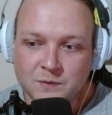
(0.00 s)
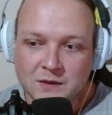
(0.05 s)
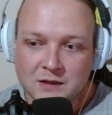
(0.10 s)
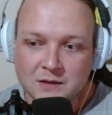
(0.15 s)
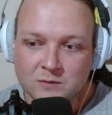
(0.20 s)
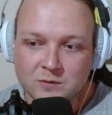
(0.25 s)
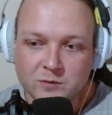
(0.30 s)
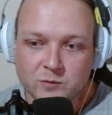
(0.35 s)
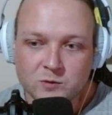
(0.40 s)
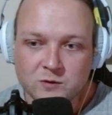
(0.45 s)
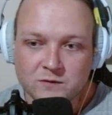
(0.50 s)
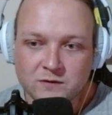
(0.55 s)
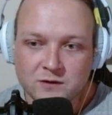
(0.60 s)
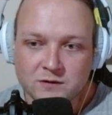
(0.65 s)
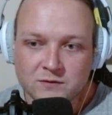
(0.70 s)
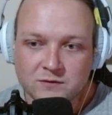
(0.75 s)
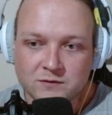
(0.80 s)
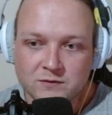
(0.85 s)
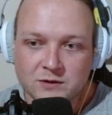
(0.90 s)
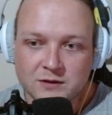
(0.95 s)
When we move on
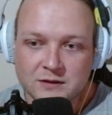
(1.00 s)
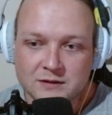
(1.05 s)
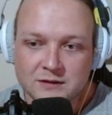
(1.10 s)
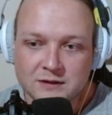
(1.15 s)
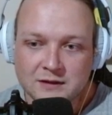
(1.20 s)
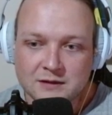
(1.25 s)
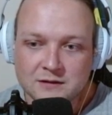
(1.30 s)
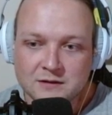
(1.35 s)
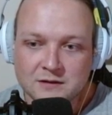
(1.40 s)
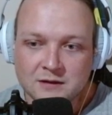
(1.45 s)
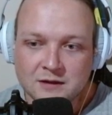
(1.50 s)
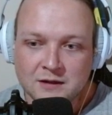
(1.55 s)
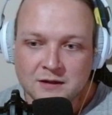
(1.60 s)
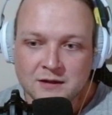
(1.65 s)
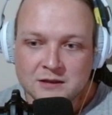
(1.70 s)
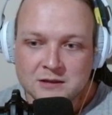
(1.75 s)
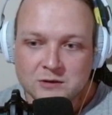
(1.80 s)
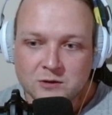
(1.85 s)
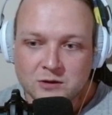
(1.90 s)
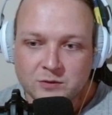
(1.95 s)
further down,
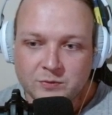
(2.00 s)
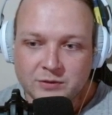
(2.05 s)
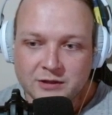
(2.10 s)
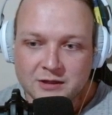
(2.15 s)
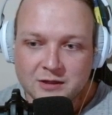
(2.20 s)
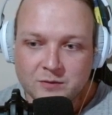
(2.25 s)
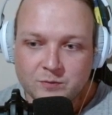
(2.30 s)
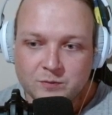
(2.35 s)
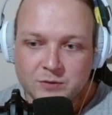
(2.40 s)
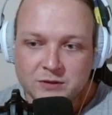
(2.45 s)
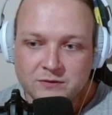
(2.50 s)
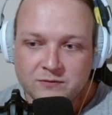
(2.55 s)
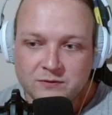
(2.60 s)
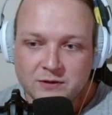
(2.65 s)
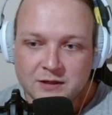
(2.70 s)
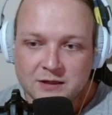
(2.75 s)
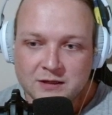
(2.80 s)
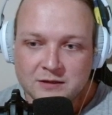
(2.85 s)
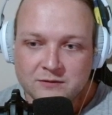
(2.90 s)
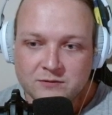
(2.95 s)
we're going to pick up Pit
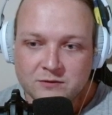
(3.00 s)
Fighter for